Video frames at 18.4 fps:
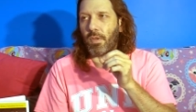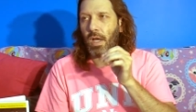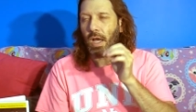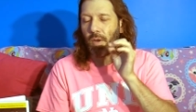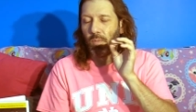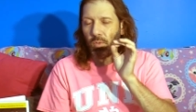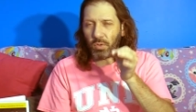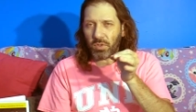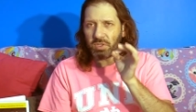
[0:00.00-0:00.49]

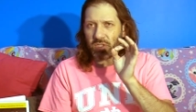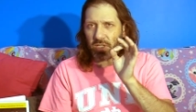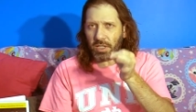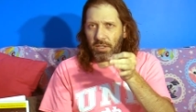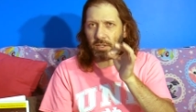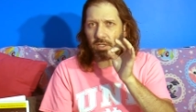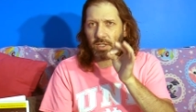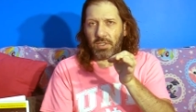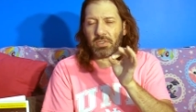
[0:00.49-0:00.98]
I will
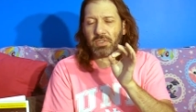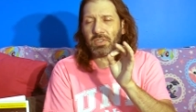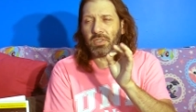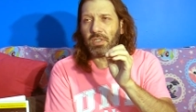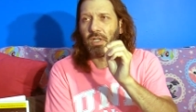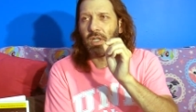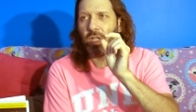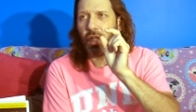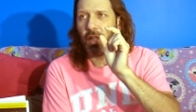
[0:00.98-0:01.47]
say this:
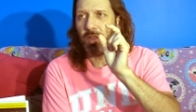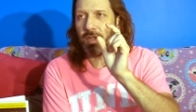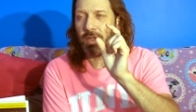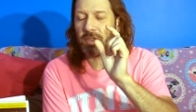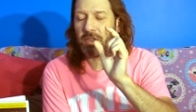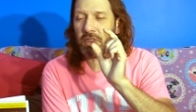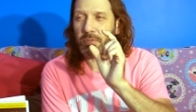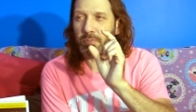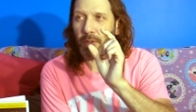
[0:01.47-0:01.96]

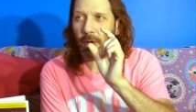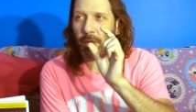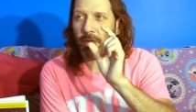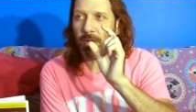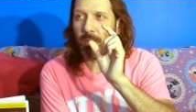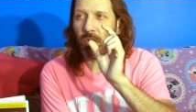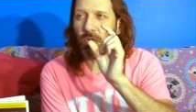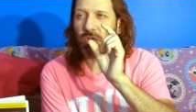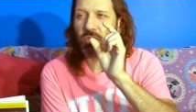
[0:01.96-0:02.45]
this is probably
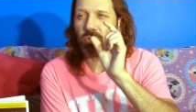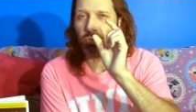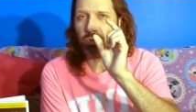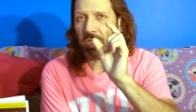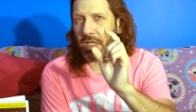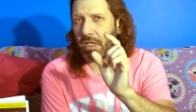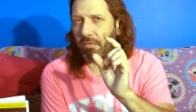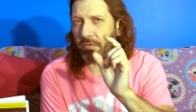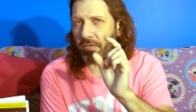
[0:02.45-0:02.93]
the most
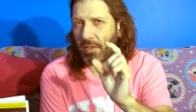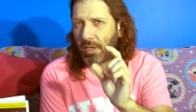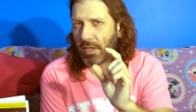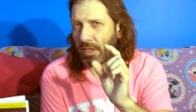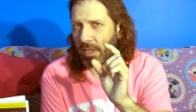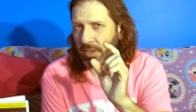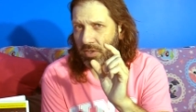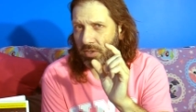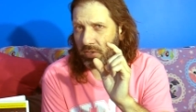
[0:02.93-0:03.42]
creative
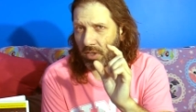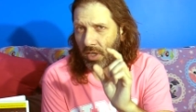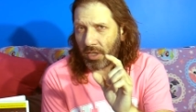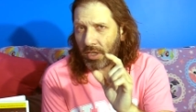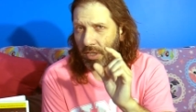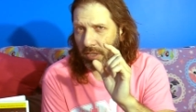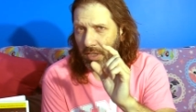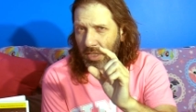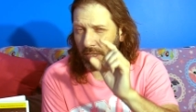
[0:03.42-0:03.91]
thing that's
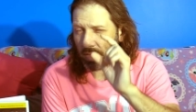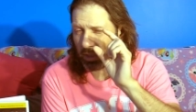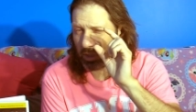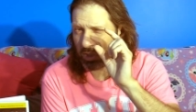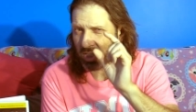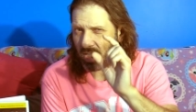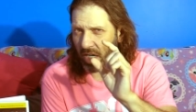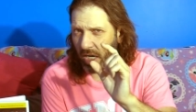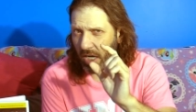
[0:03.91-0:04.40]
done in the
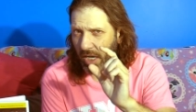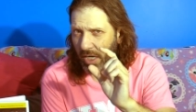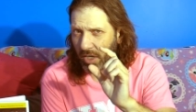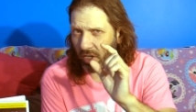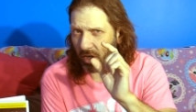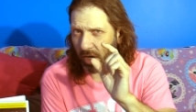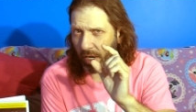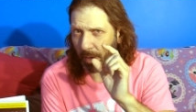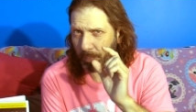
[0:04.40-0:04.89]

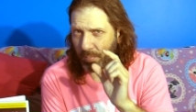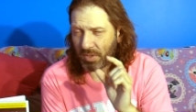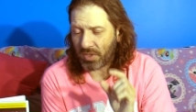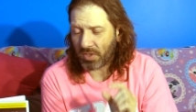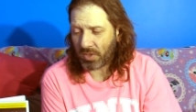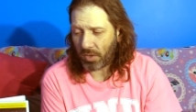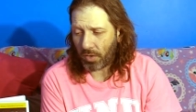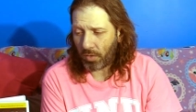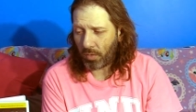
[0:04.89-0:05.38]
entire
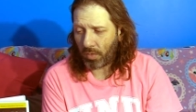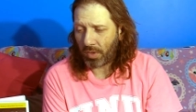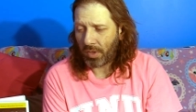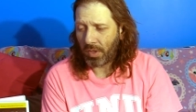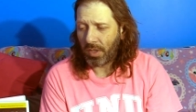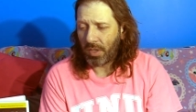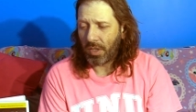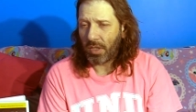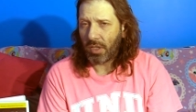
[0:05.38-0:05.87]
episode.
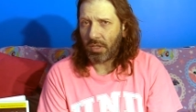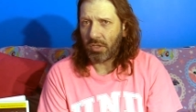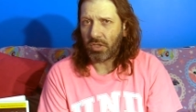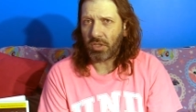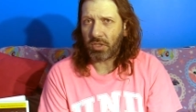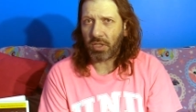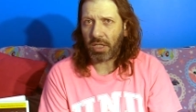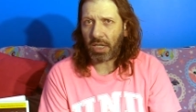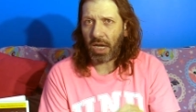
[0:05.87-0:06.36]

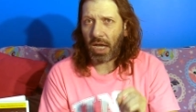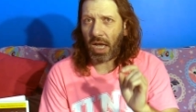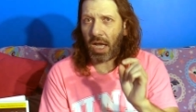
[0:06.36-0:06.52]
She's like,